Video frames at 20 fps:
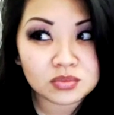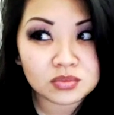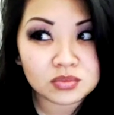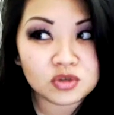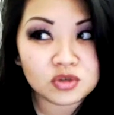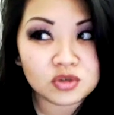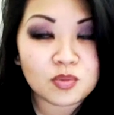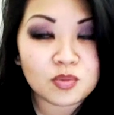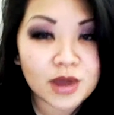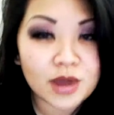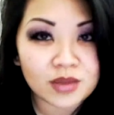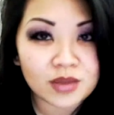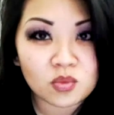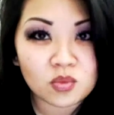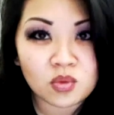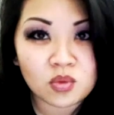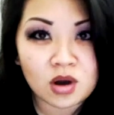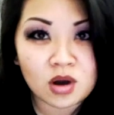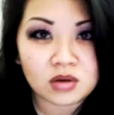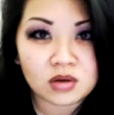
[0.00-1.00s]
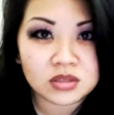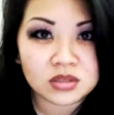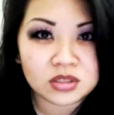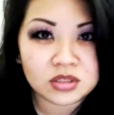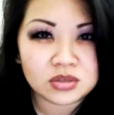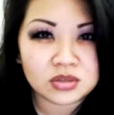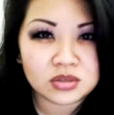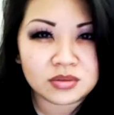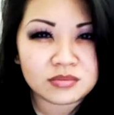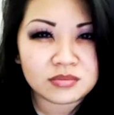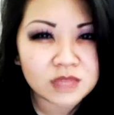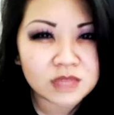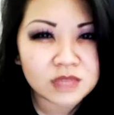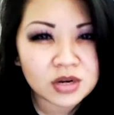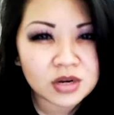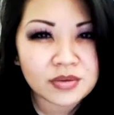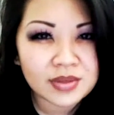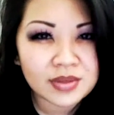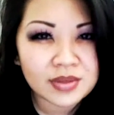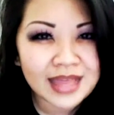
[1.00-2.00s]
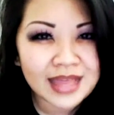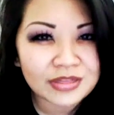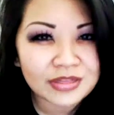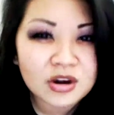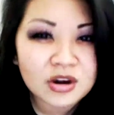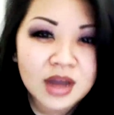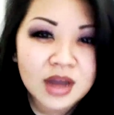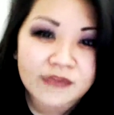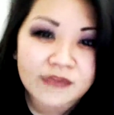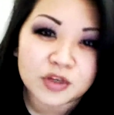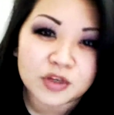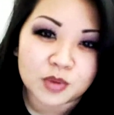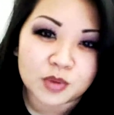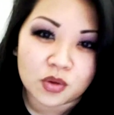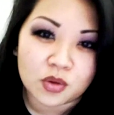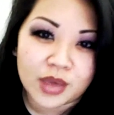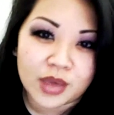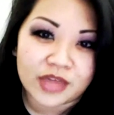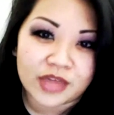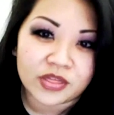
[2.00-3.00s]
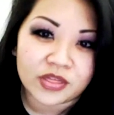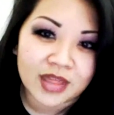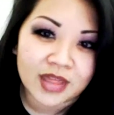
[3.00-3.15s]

to a point where that they're comfortable with,